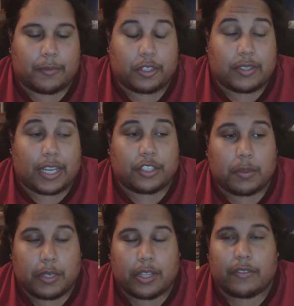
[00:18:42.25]
She was actually
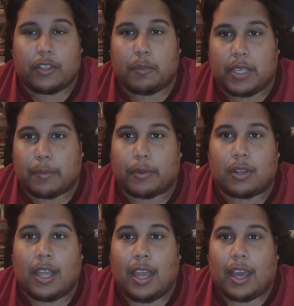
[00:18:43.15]
one of the few
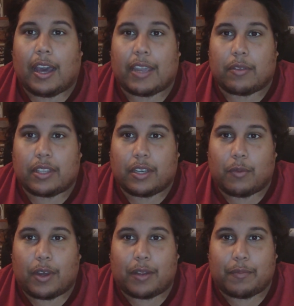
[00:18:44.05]
people I really did
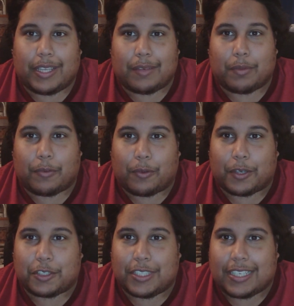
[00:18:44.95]
want to meet
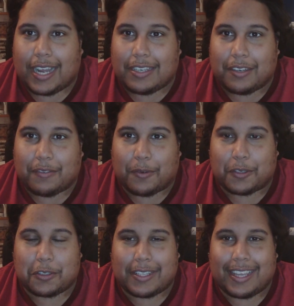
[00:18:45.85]
before she died, and
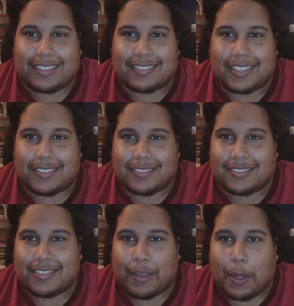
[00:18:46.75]
unfortunately that
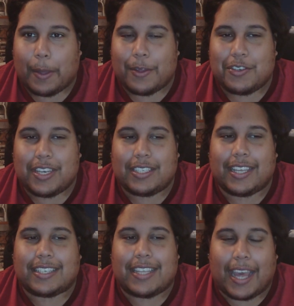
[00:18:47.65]
didn't
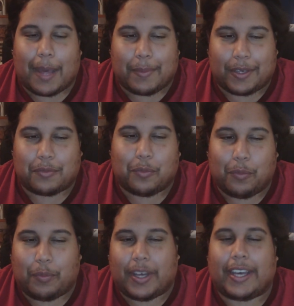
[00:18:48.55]
get to happen,
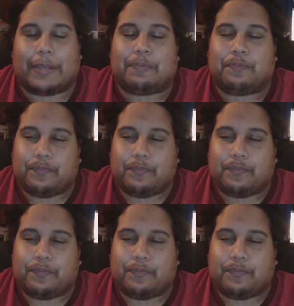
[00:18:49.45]
but